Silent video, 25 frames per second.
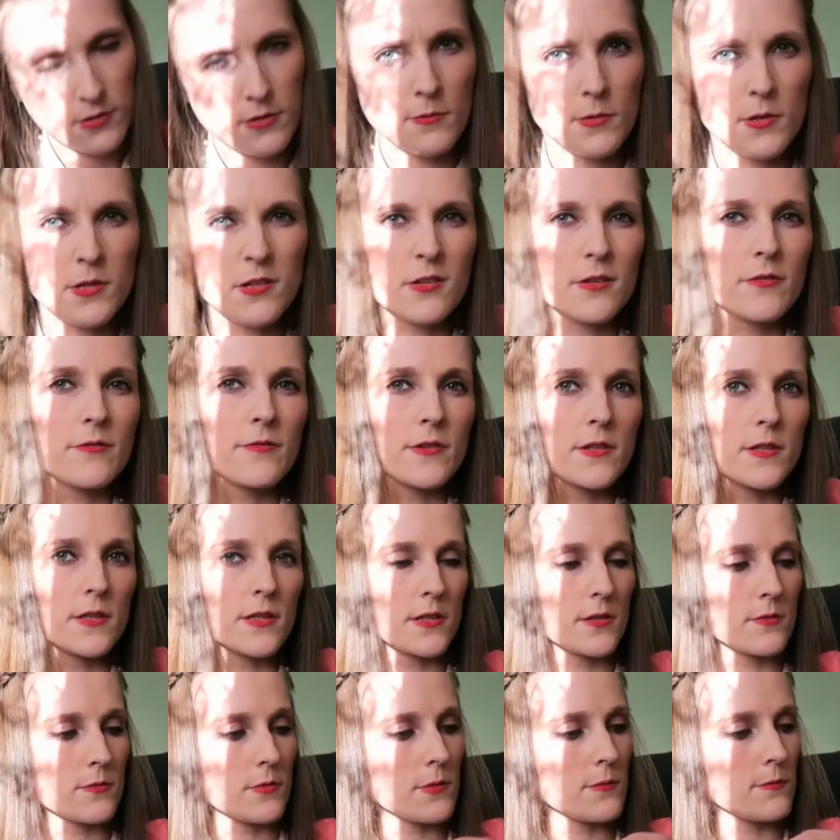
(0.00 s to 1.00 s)
You might not even
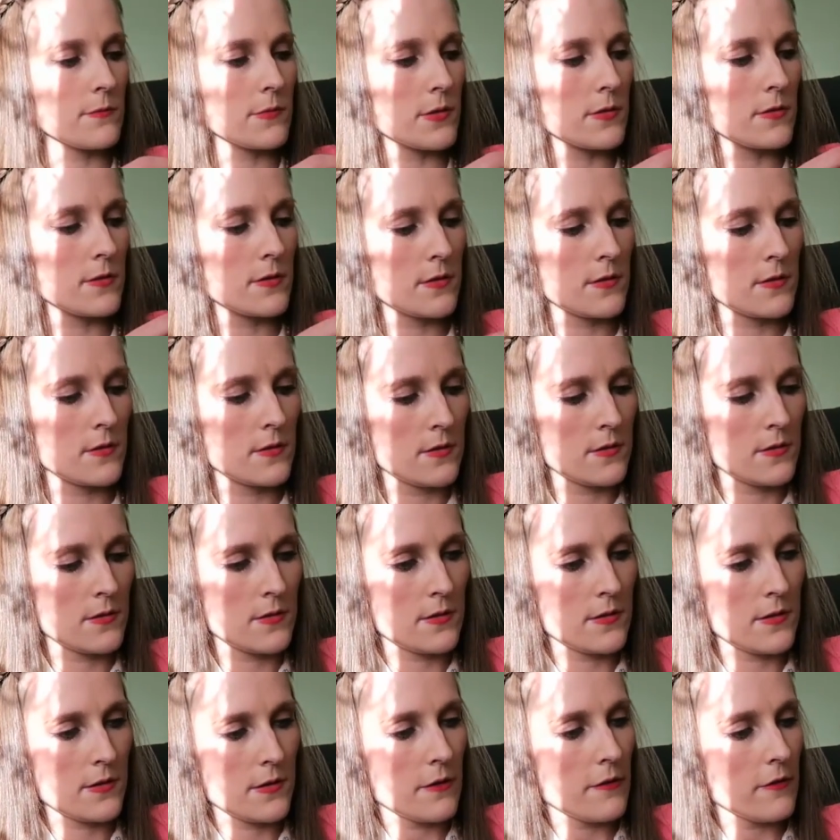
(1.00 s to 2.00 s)
need one, but
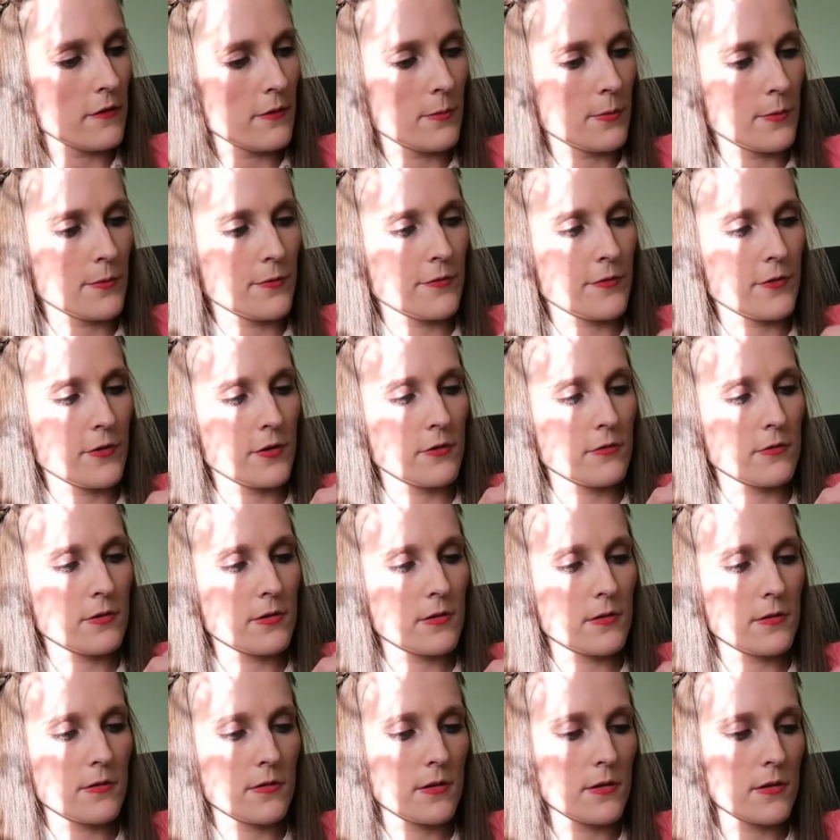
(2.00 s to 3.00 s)
if you prefer
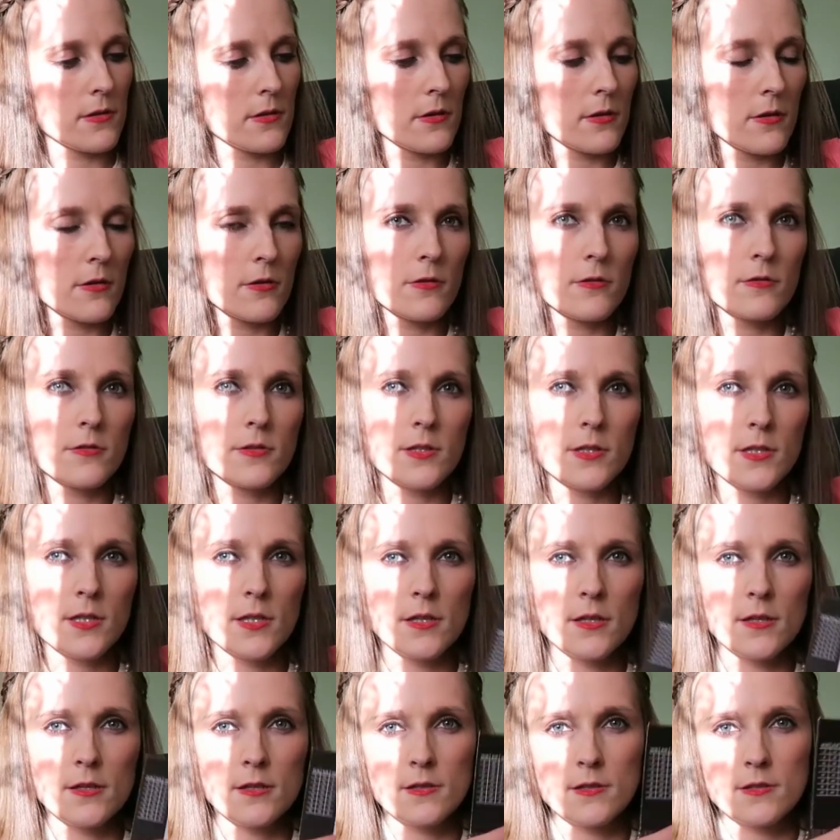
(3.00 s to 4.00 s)
it, then you could.
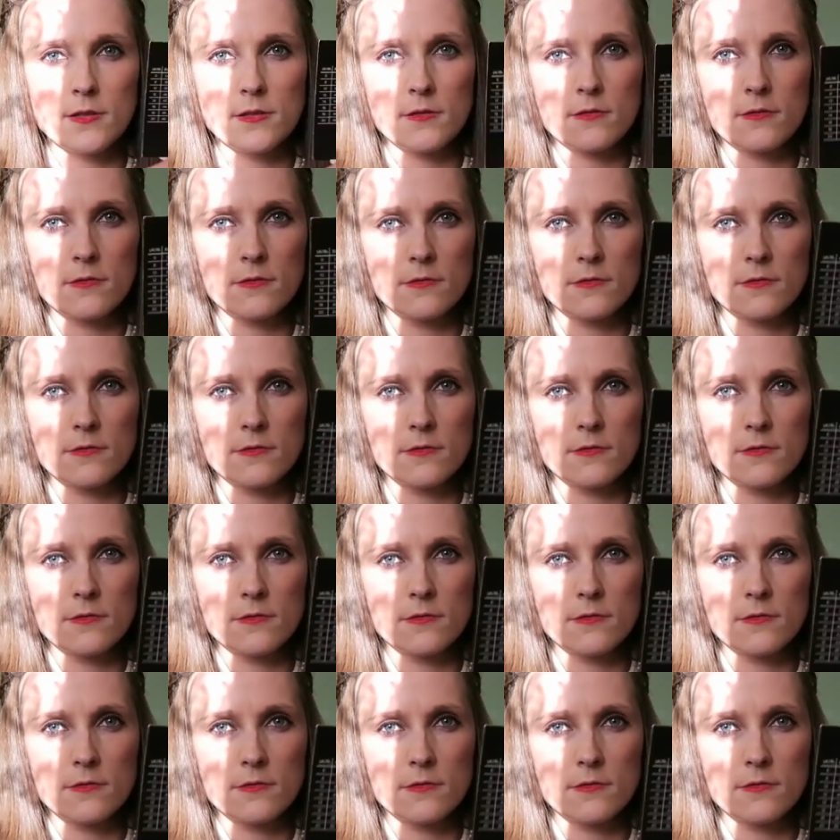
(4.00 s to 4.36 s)
And it's